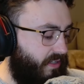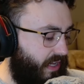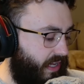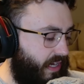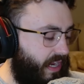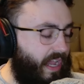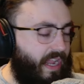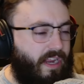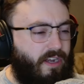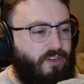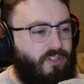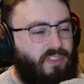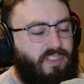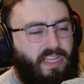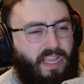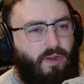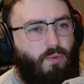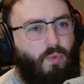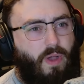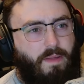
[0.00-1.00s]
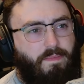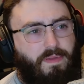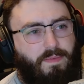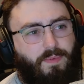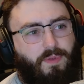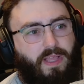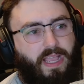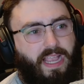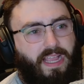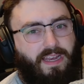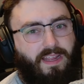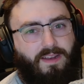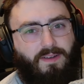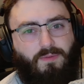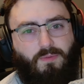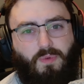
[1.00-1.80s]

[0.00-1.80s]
and I understand why people hate it,